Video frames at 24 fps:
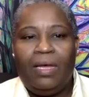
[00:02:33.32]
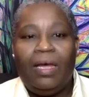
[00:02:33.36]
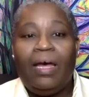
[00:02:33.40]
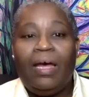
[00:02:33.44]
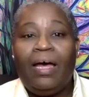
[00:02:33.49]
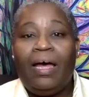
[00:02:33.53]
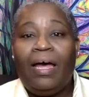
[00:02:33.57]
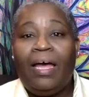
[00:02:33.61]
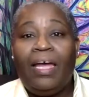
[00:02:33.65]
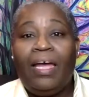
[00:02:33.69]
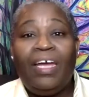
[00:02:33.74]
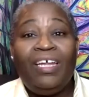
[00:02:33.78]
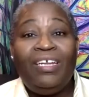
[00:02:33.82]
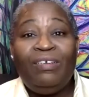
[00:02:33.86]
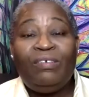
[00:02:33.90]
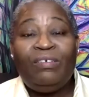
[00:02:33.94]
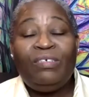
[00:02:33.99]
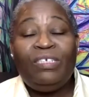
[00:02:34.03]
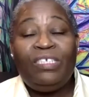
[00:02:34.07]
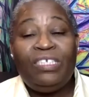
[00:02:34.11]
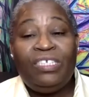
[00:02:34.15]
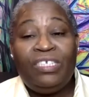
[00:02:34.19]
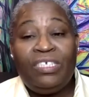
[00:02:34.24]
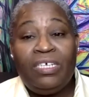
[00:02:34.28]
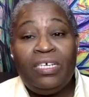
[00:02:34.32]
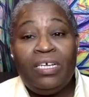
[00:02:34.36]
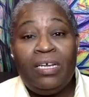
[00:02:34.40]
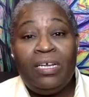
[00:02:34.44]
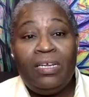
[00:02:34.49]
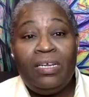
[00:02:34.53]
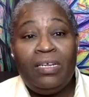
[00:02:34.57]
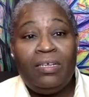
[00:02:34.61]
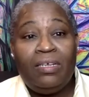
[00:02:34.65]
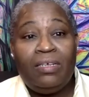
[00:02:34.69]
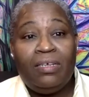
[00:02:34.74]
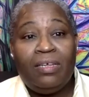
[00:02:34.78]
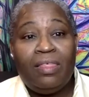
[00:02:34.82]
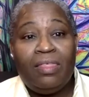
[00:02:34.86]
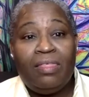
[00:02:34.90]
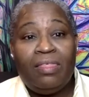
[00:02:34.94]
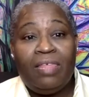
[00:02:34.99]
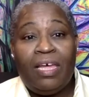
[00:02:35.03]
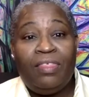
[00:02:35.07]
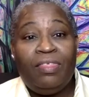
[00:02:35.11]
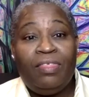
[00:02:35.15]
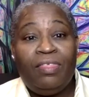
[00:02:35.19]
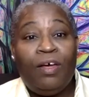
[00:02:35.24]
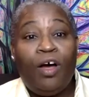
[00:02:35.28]
I understood
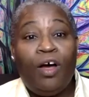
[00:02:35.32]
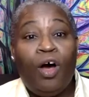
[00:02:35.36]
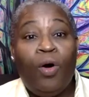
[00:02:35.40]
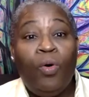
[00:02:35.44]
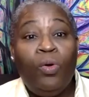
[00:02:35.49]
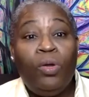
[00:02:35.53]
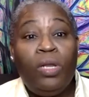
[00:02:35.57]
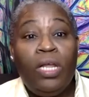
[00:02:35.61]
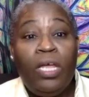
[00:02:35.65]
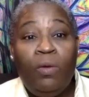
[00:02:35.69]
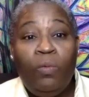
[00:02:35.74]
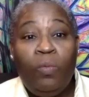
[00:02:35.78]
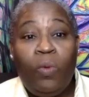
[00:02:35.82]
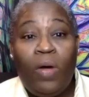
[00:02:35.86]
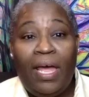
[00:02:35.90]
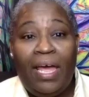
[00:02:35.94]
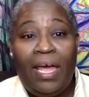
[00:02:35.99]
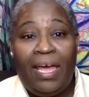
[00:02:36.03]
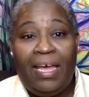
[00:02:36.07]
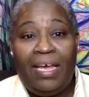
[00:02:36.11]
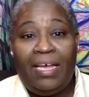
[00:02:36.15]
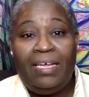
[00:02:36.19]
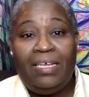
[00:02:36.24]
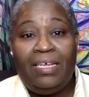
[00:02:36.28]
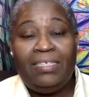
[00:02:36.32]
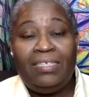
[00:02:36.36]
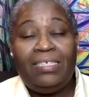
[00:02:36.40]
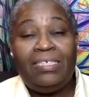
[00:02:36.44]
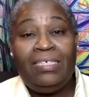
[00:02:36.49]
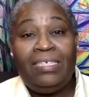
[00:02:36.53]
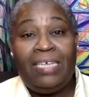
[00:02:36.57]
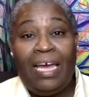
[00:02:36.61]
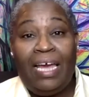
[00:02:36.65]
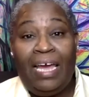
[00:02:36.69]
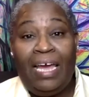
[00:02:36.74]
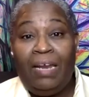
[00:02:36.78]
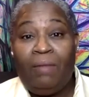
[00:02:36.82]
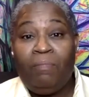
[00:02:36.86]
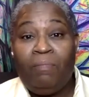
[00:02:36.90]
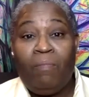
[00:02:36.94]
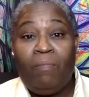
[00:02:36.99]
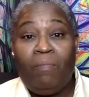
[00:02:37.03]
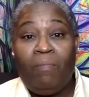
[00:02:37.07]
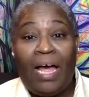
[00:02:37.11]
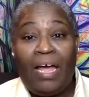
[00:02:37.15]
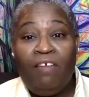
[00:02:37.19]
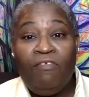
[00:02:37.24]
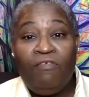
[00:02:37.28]
that the only way to gain
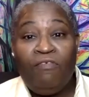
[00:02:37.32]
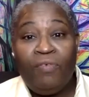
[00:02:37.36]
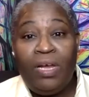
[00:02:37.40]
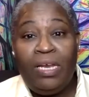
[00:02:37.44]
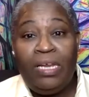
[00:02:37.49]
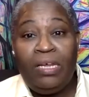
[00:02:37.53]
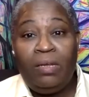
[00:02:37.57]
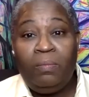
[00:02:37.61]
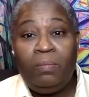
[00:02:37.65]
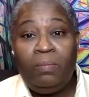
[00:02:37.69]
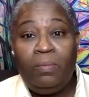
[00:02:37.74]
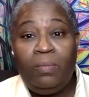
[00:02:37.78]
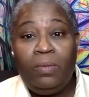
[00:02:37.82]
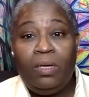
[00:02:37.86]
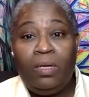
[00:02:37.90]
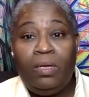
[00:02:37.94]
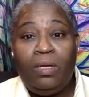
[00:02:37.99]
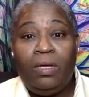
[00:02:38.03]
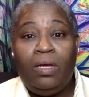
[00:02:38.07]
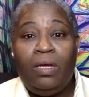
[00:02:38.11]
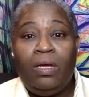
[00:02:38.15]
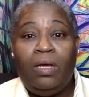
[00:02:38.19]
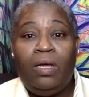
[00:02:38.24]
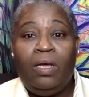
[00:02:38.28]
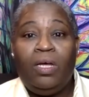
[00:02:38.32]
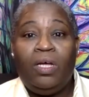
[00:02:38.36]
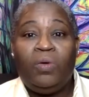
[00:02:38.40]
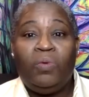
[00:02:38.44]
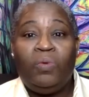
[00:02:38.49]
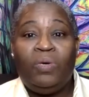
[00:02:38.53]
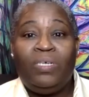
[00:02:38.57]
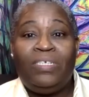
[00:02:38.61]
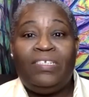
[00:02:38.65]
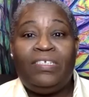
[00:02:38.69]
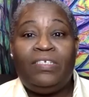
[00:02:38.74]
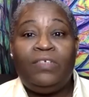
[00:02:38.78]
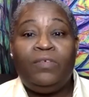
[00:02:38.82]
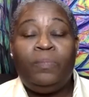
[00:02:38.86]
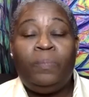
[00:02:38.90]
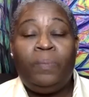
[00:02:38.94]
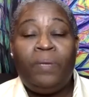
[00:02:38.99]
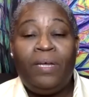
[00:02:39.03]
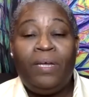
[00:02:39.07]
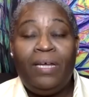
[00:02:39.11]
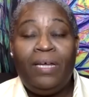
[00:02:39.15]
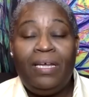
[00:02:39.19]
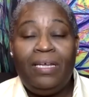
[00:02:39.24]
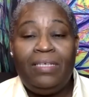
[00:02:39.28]
my freedom was to
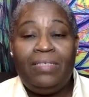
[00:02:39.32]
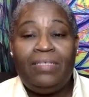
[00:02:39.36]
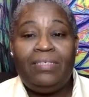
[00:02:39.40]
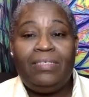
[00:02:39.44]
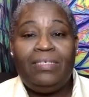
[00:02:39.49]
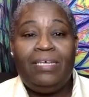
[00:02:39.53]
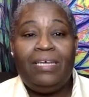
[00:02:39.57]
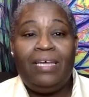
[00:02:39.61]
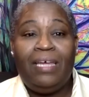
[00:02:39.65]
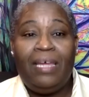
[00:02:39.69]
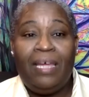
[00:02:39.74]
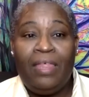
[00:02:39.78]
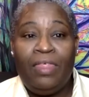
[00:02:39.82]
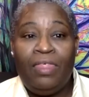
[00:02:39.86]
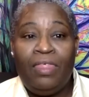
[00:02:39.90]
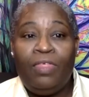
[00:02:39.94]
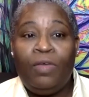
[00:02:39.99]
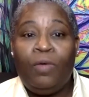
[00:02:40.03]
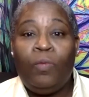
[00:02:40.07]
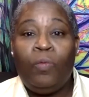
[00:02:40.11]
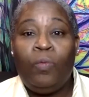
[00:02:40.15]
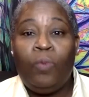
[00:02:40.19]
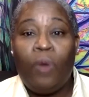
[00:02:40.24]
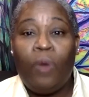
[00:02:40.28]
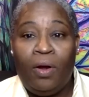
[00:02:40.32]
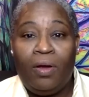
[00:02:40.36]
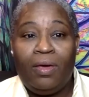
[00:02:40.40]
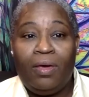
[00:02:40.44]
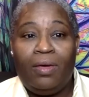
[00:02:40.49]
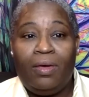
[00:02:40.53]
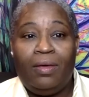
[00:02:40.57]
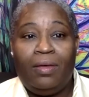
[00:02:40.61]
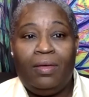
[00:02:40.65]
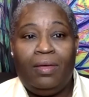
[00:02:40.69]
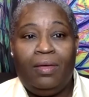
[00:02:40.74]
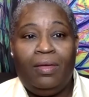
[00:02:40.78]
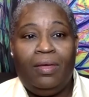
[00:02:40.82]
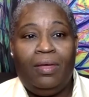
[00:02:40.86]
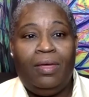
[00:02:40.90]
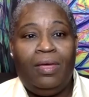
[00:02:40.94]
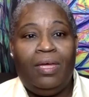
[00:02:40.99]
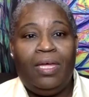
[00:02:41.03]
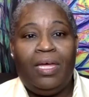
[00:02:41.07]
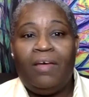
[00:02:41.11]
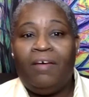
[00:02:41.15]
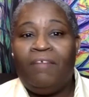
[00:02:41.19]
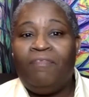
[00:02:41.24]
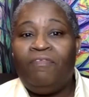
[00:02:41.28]
put in the work
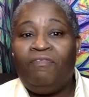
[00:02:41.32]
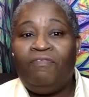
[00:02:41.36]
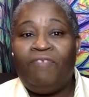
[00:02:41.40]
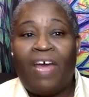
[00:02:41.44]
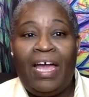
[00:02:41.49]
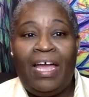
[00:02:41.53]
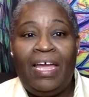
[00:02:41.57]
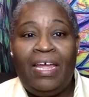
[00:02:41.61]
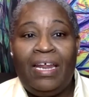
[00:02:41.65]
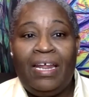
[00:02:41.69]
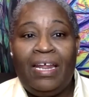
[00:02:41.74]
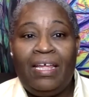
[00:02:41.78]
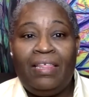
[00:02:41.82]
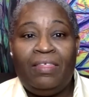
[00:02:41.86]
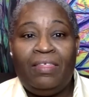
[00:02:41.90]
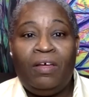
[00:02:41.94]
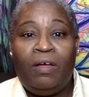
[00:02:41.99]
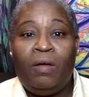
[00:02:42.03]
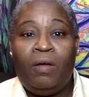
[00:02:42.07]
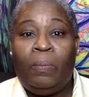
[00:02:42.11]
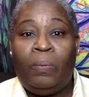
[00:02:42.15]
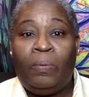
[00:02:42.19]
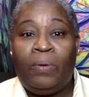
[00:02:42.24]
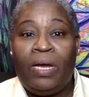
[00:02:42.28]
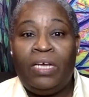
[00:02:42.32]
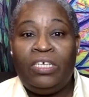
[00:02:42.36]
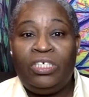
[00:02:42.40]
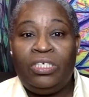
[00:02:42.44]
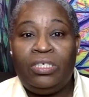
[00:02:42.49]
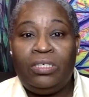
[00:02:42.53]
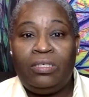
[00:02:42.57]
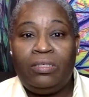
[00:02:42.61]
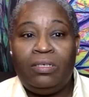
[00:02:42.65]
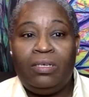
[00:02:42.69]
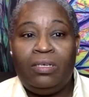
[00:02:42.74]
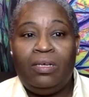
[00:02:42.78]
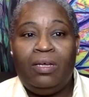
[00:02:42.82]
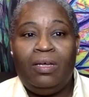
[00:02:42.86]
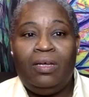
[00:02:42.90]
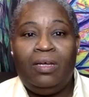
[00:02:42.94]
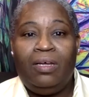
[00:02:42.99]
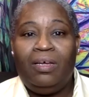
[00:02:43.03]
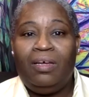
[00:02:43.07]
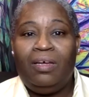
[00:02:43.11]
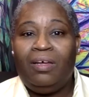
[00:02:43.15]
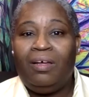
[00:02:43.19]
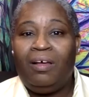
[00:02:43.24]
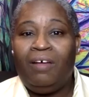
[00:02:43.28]
of fighting the oppression
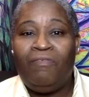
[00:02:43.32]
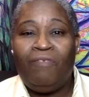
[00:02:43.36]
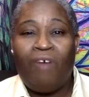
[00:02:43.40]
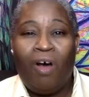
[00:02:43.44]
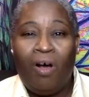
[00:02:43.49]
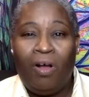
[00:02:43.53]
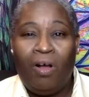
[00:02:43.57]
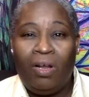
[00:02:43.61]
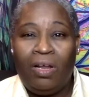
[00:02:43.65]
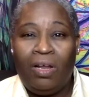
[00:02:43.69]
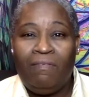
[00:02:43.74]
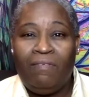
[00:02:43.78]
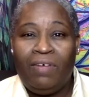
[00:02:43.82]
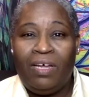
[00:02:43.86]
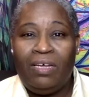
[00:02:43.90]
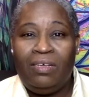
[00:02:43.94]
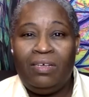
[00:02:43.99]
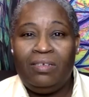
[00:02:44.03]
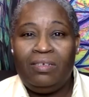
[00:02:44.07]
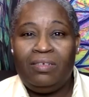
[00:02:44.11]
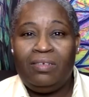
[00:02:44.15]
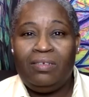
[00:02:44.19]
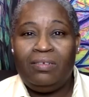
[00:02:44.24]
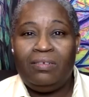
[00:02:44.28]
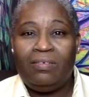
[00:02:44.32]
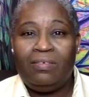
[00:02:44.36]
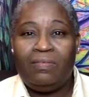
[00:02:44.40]
of all of us.